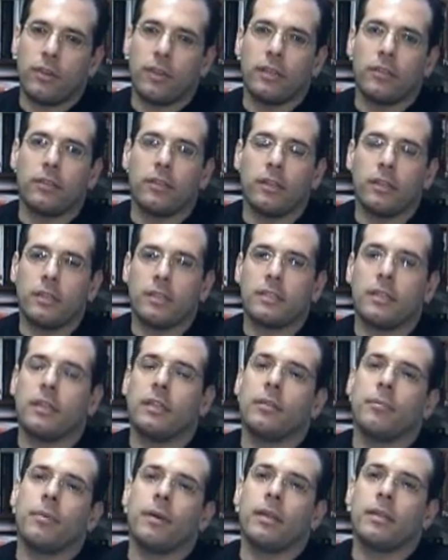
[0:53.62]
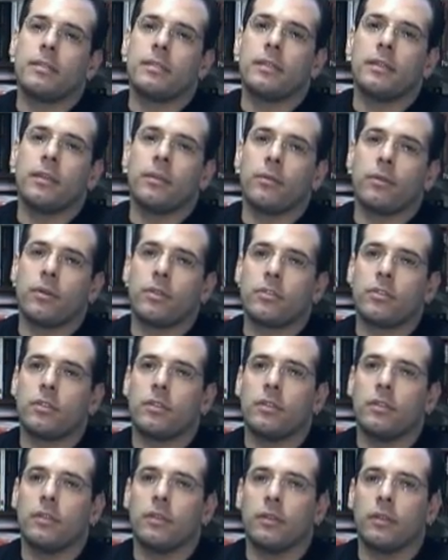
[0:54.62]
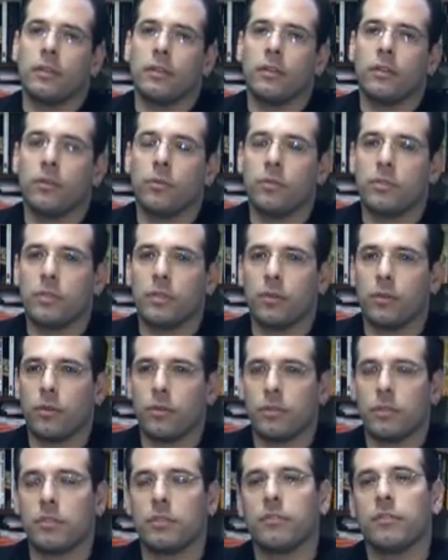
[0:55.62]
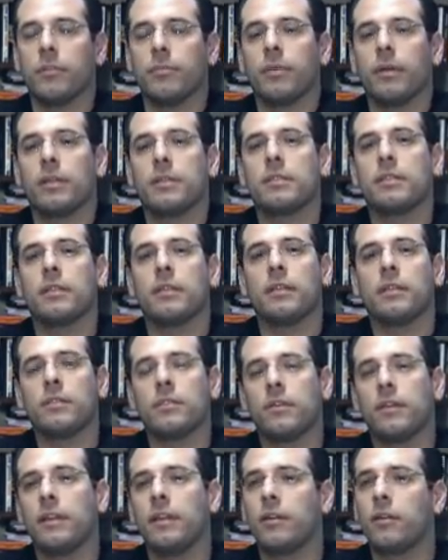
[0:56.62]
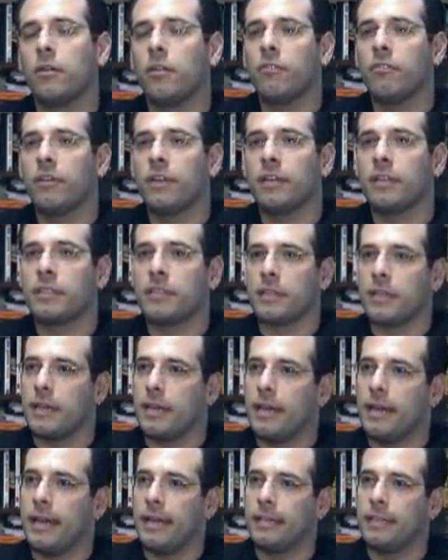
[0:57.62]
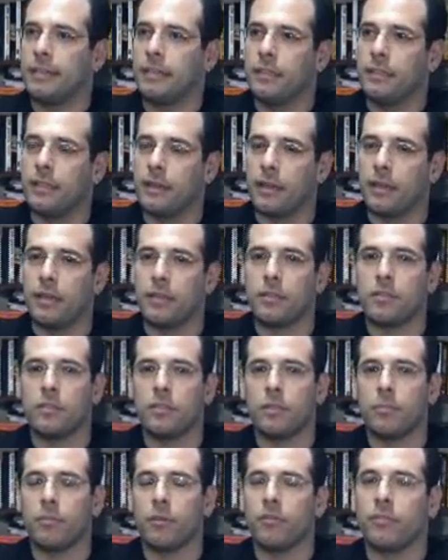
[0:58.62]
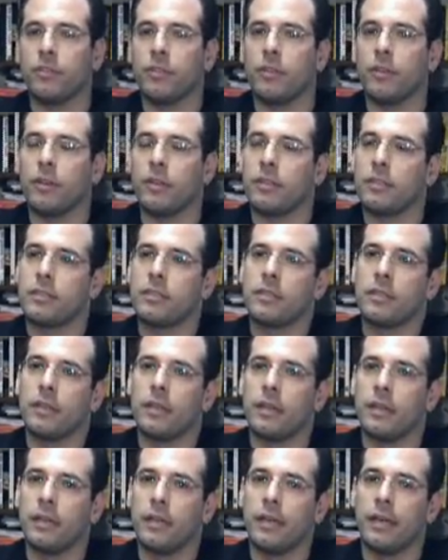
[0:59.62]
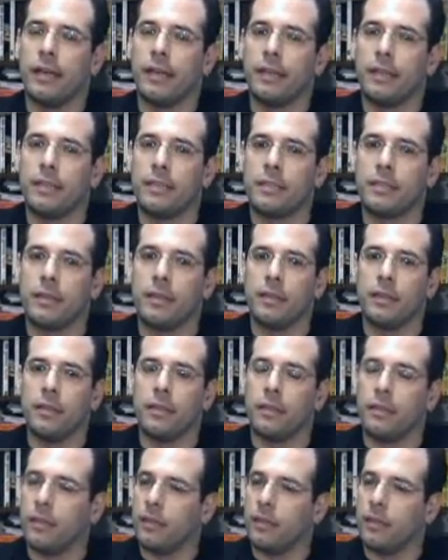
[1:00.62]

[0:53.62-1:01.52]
trying to understand the Palestinian question, the roots and causes of the Palestinian-Israeli conflict, and the relationship of the US and Israel.